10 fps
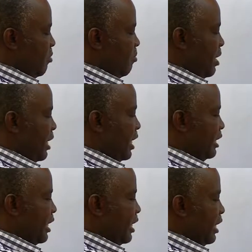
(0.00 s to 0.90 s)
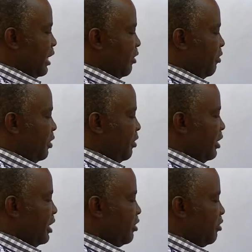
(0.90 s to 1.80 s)
minus an electron, you
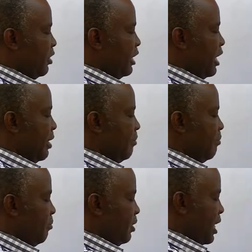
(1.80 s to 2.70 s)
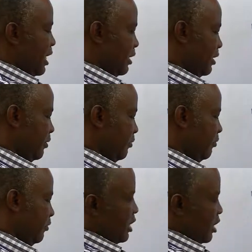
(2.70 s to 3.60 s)
get sodium plus.
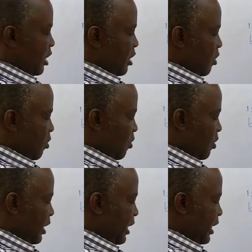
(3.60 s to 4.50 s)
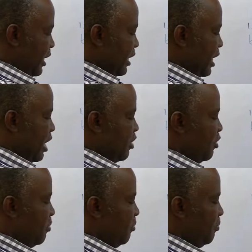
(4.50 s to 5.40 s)
Chlorine
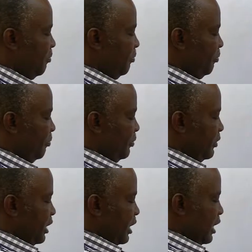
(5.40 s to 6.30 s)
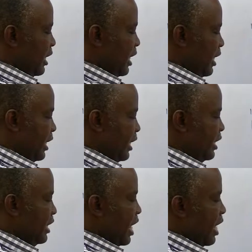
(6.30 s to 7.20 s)
atom
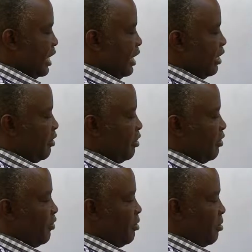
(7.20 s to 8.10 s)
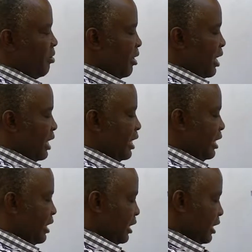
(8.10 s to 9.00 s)
gains an electron to form chloride
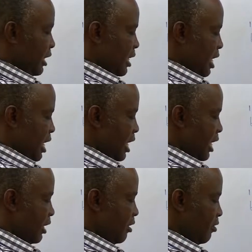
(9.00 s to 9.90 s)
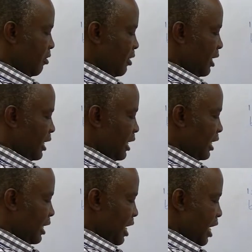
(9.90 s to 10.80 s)
ion. Chlorine
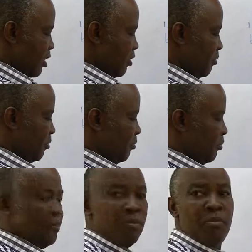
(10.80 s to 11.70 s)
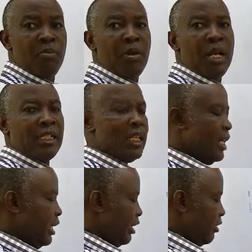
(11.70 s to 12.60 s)
atom plus an
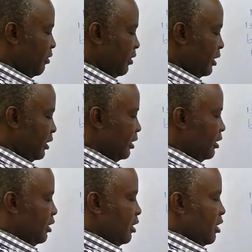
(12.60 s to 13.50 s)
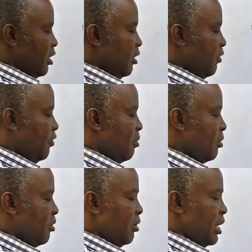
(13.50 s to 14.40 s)
electron will form
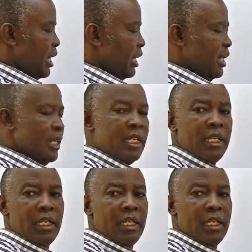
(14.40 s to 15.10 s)
chloride